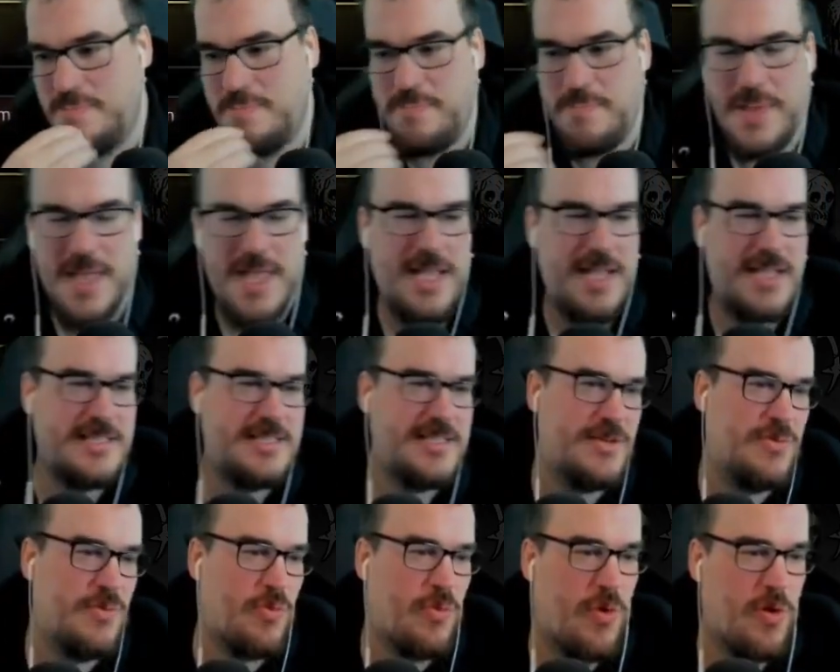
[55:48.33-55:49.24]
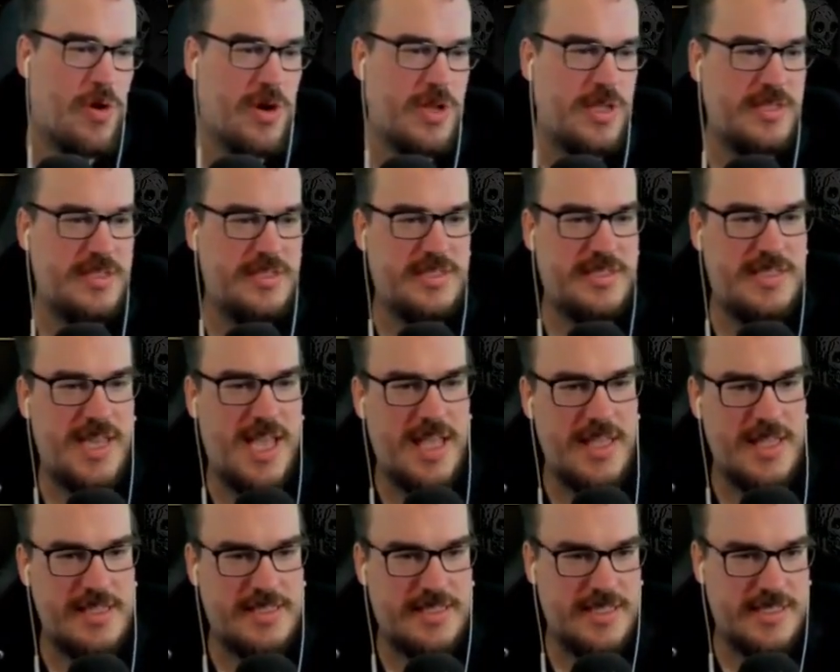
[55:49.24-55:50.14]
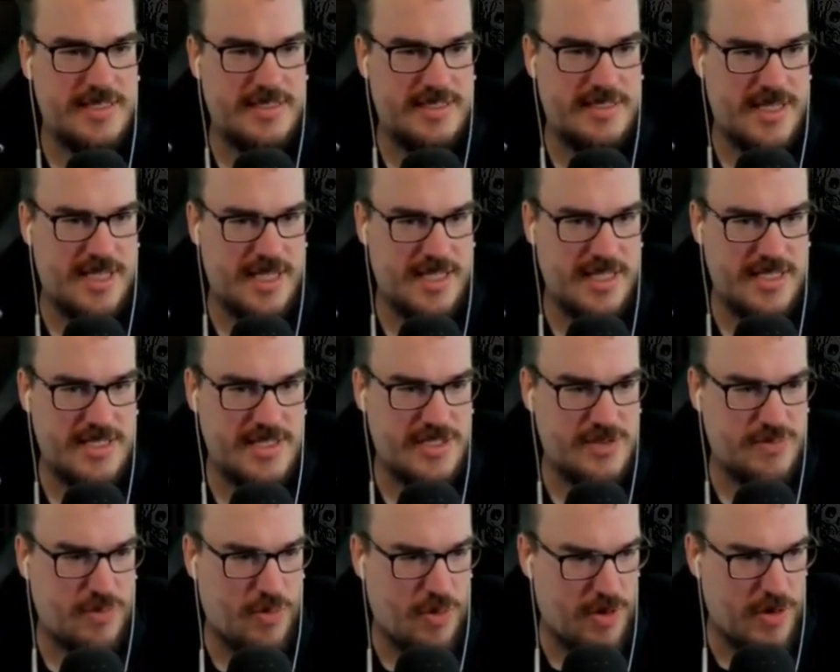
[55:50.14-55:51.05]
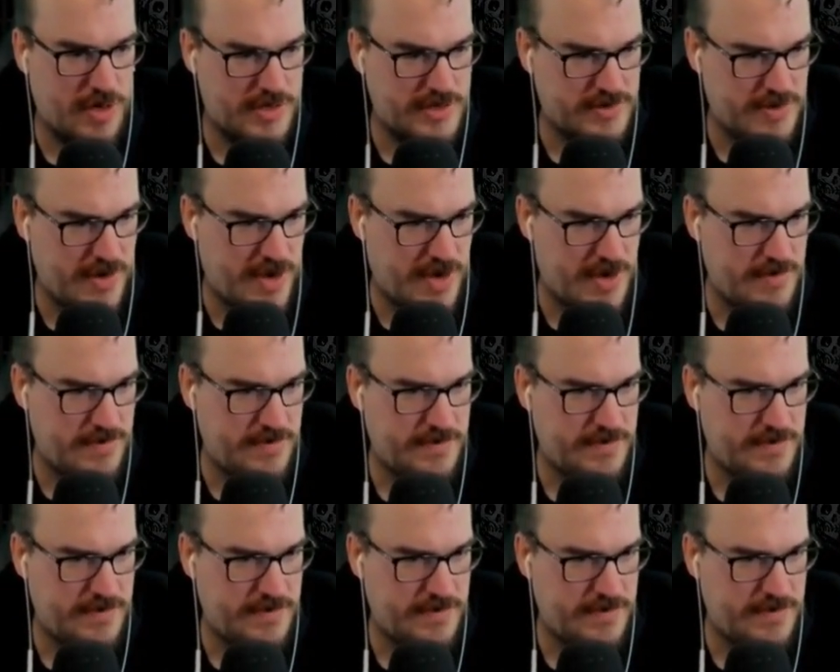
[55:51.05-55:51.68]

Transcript: Pigs and Warrens. Yeah, this is uh, this is Warrens, right?